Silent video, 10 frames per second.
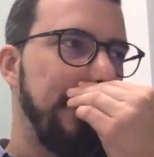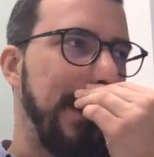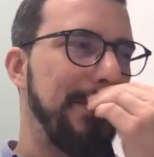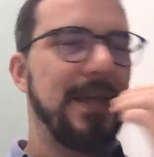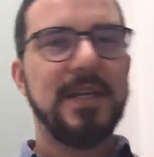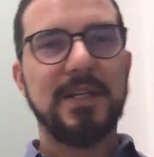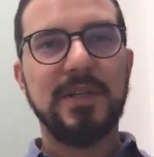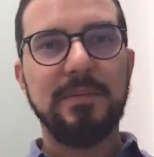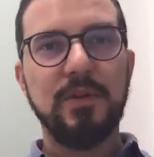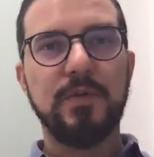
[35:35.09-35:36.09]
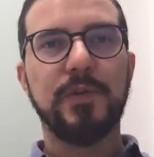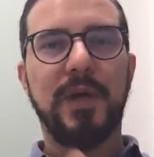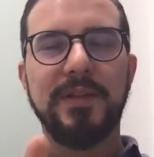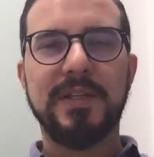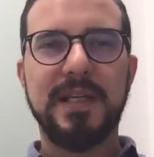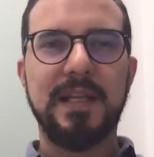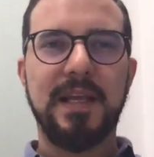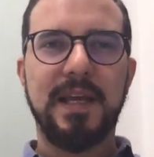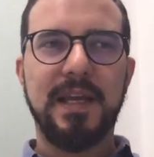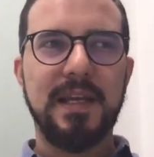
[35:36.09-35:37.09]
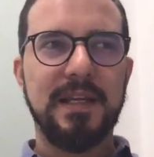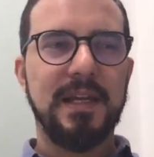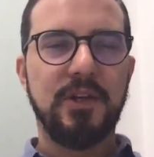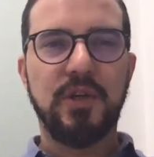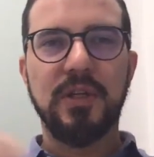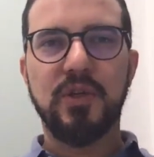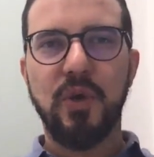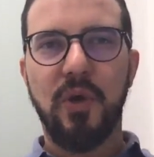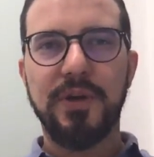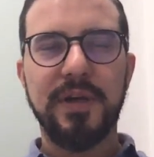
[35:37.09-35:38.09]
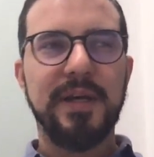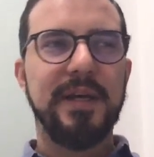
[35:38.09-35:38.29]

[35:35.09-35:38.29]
And that's extremely useful to understand, like in short,